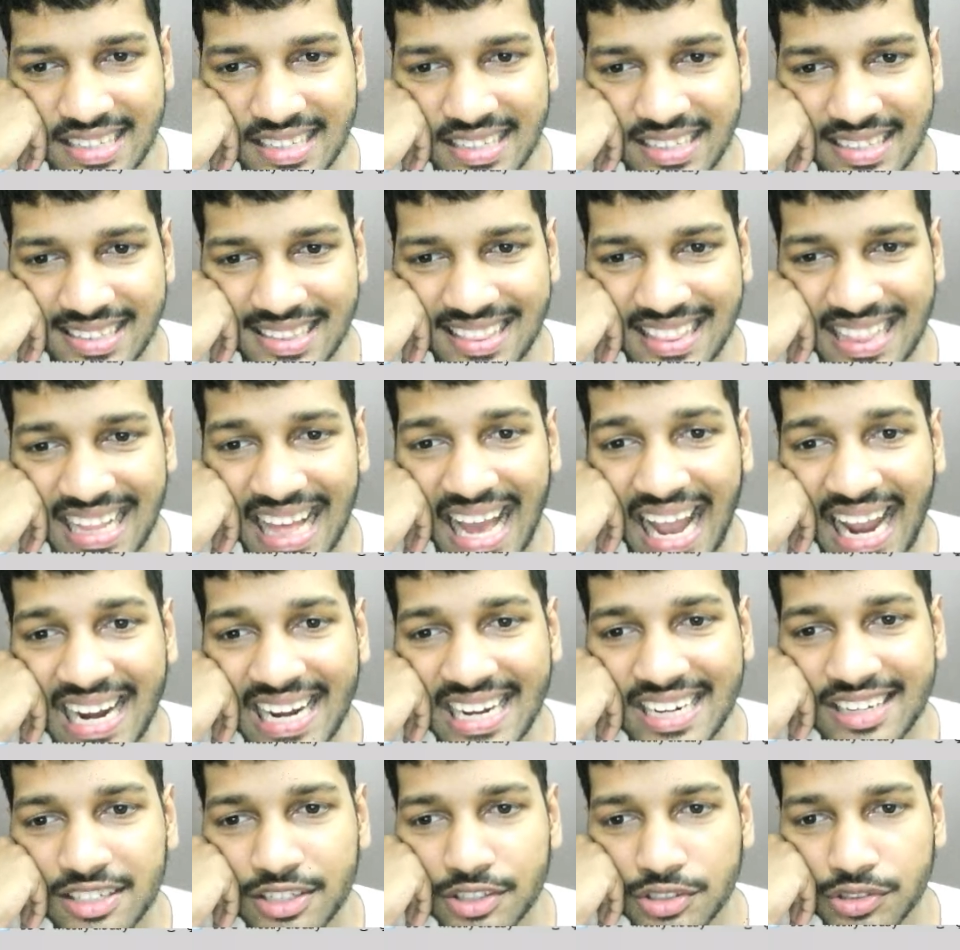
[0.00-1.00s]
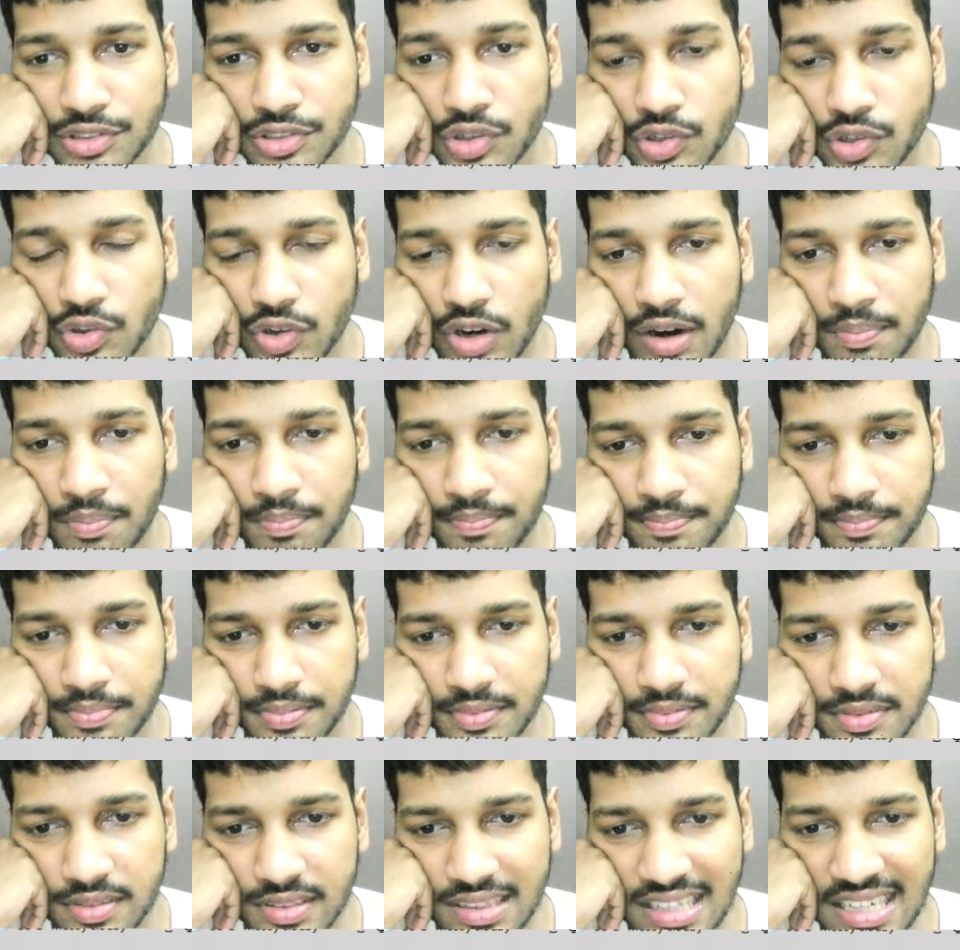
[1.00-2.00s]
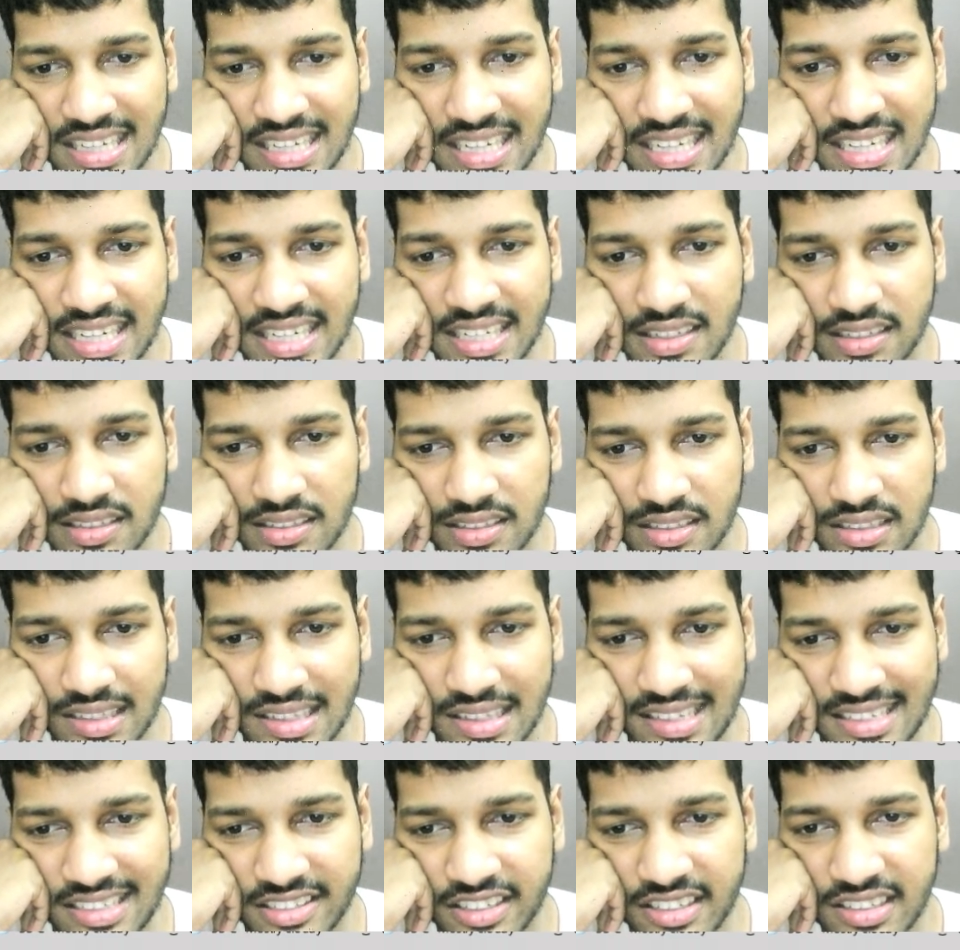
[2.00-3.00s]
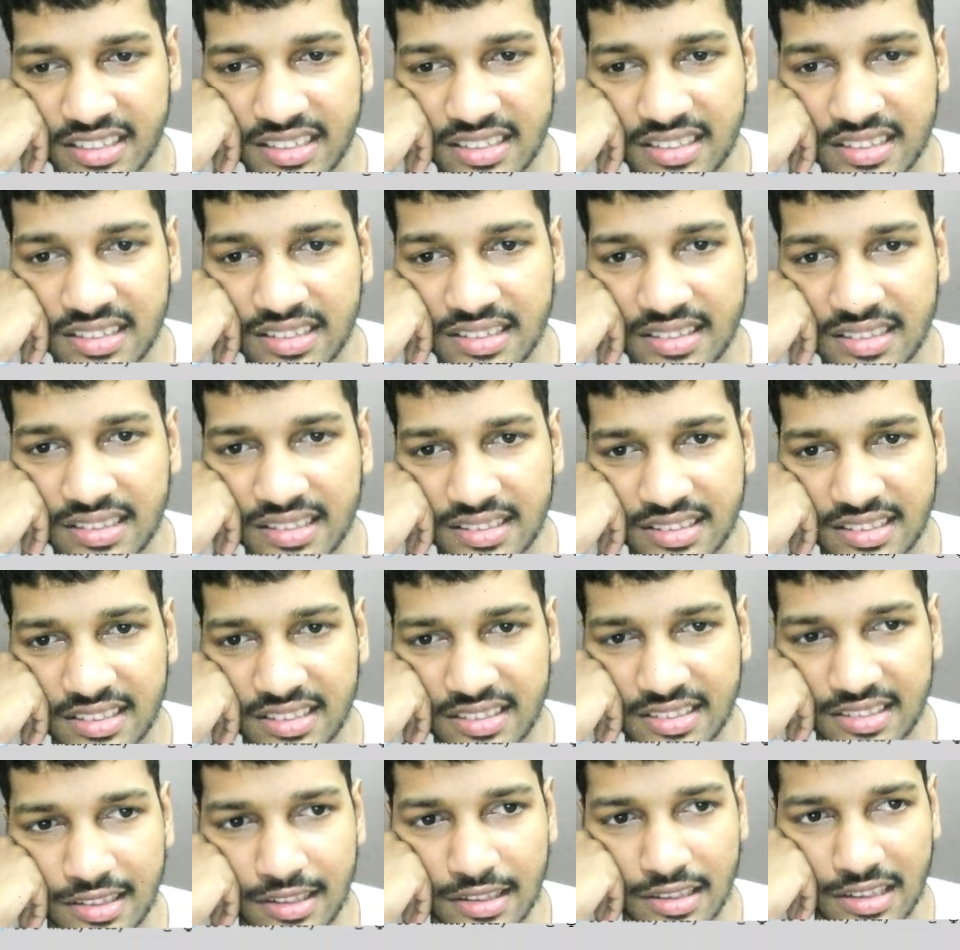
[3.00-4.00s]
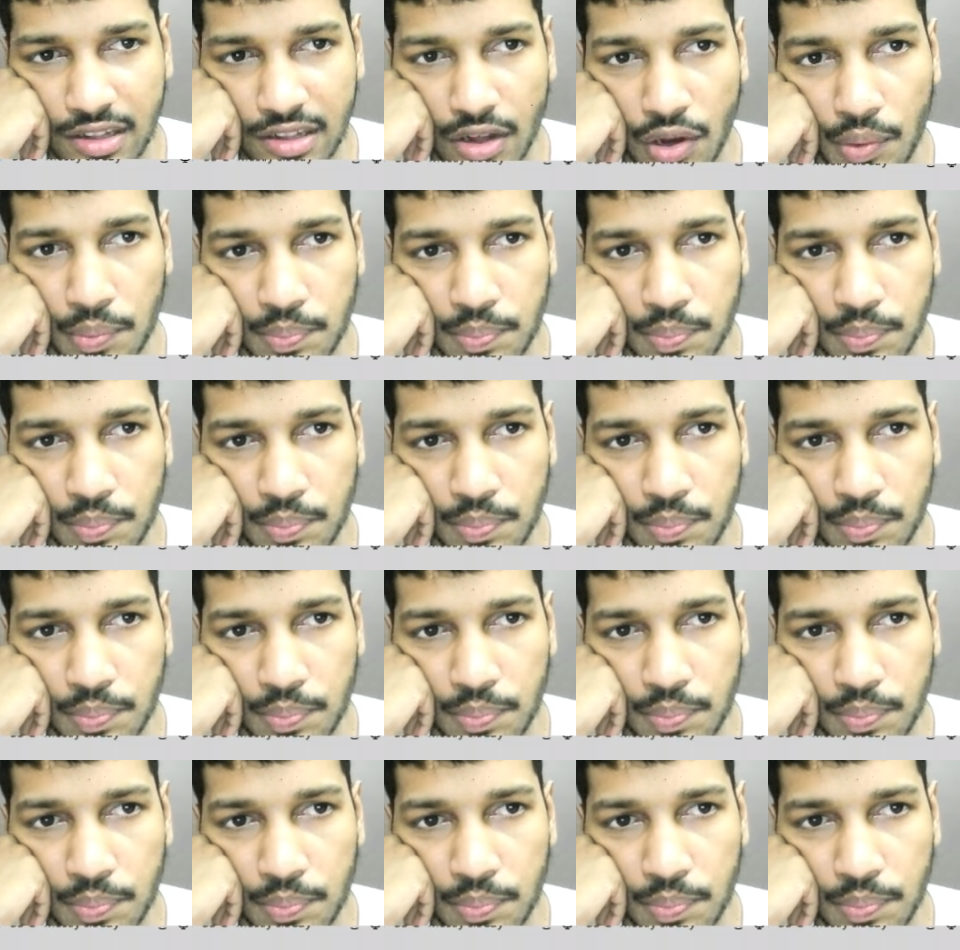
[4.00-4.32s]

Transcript: Slide to go upside, stairs. This is the shop.